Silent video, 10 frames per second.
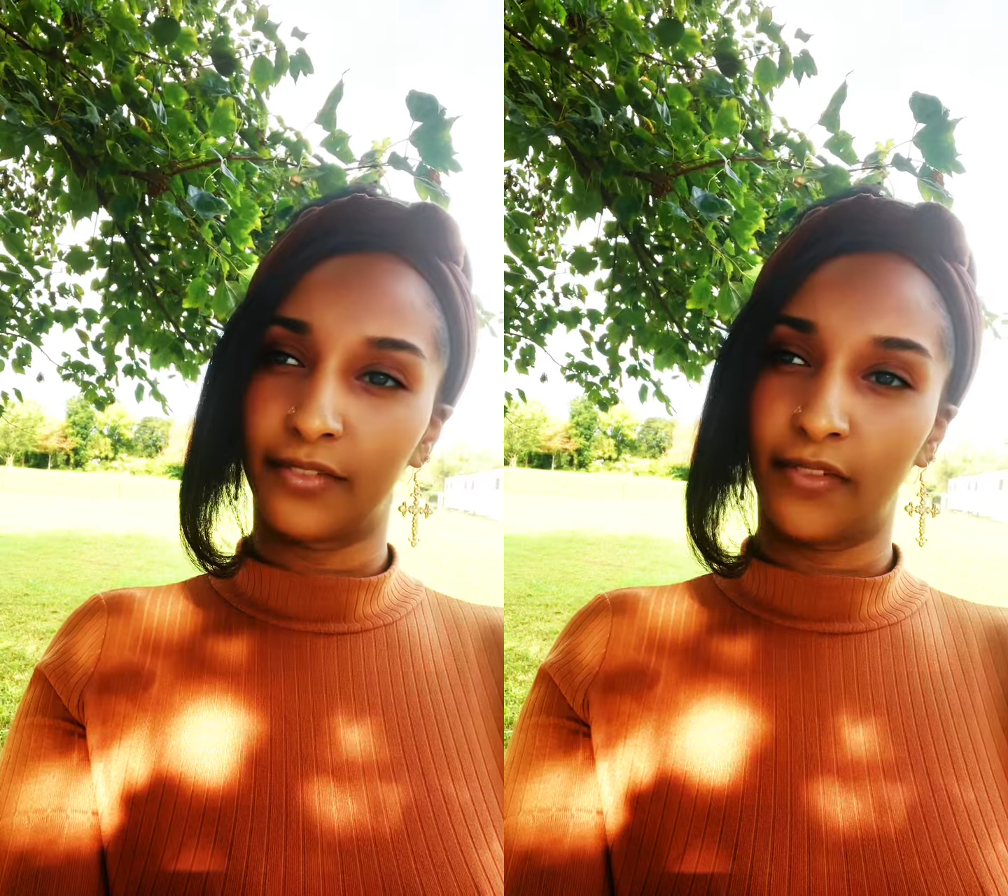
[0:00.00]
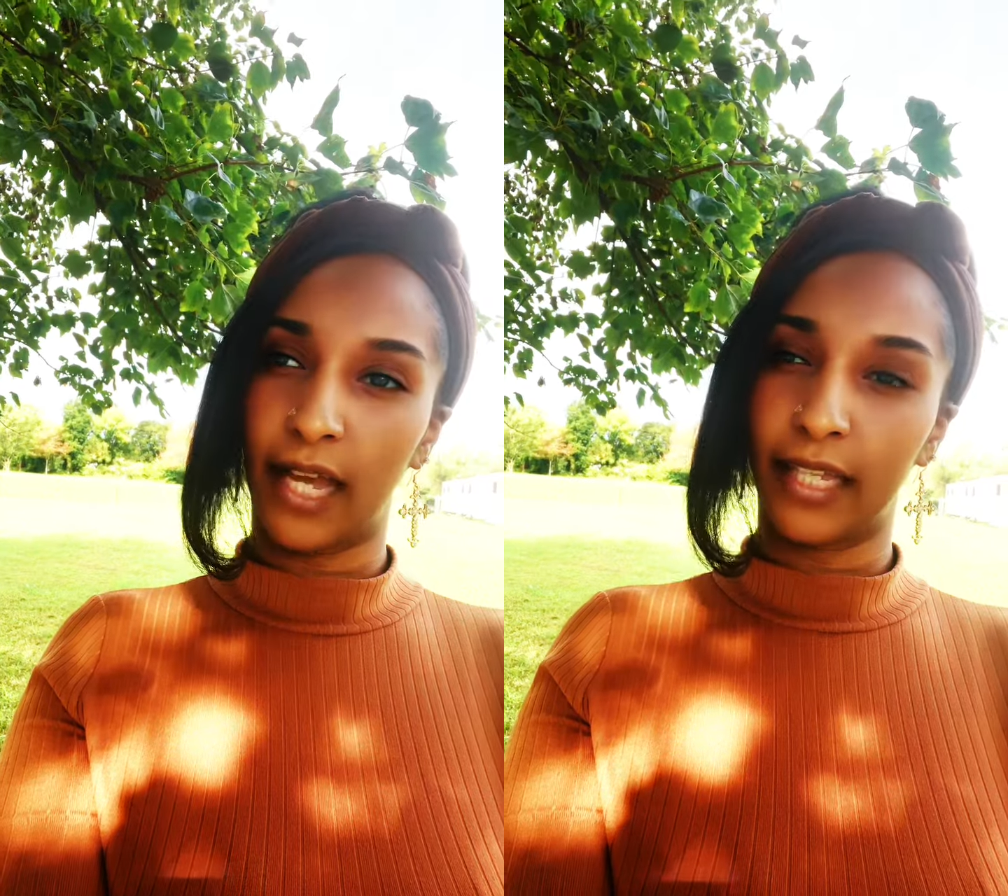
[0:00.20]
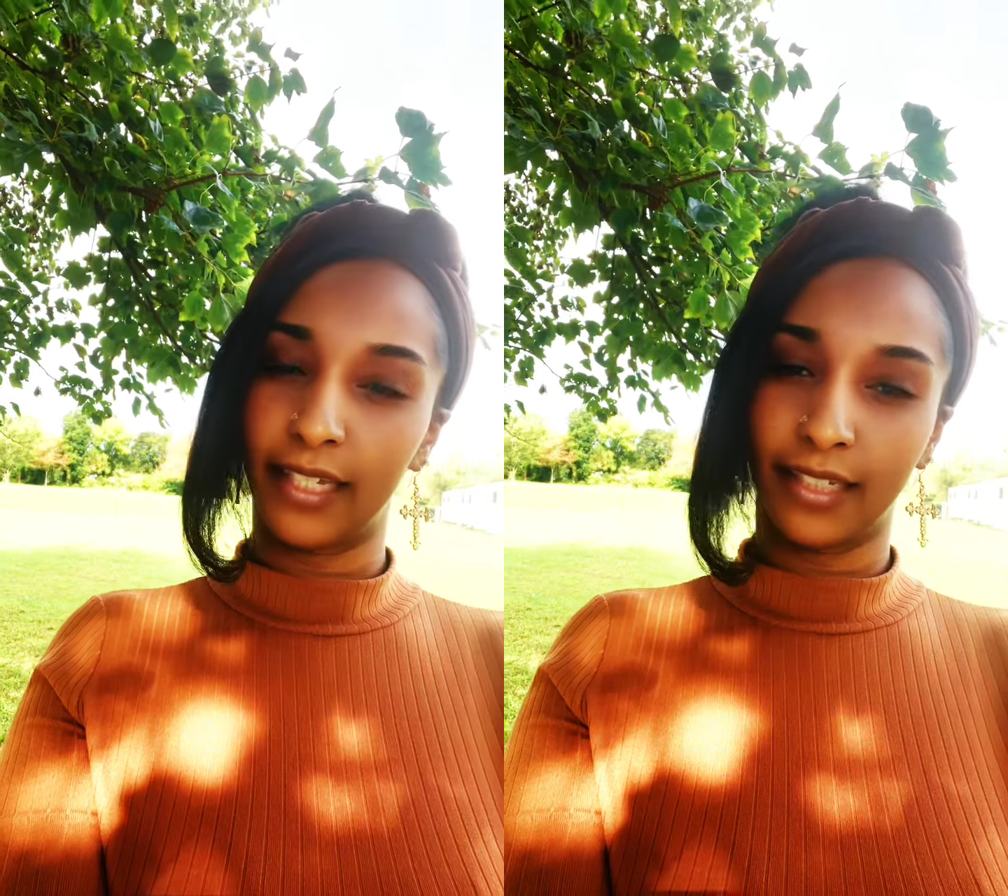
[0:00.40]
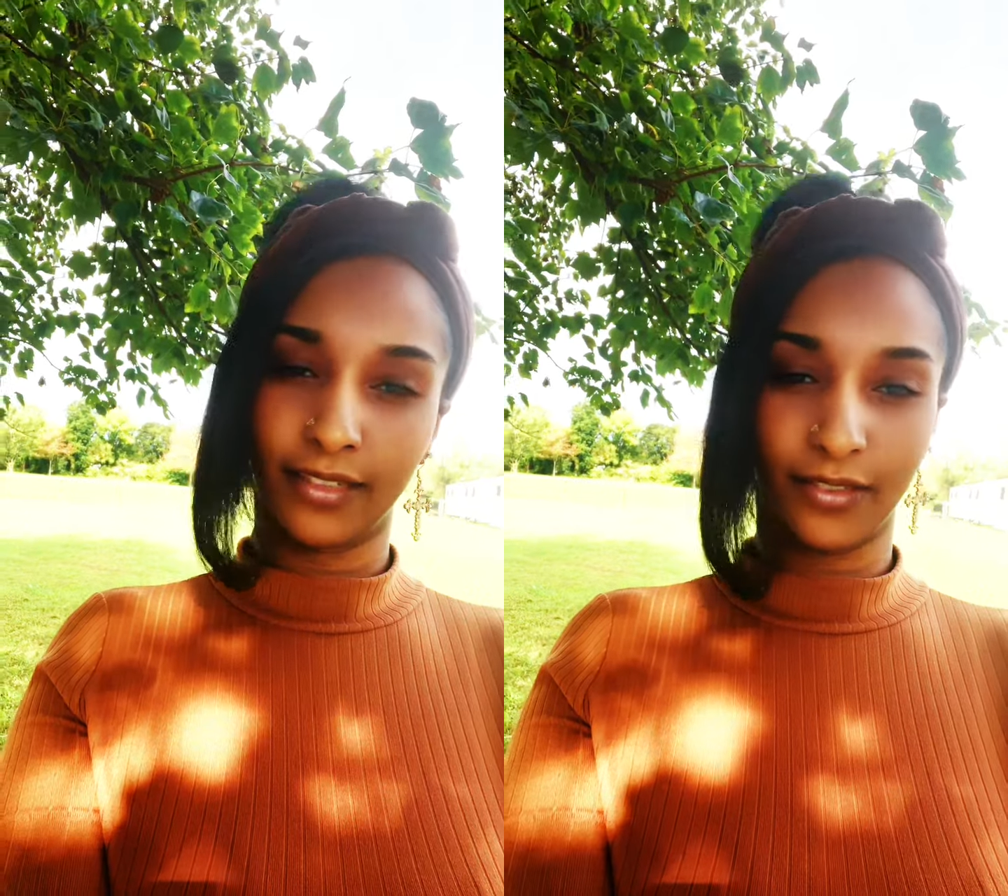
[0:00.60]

fire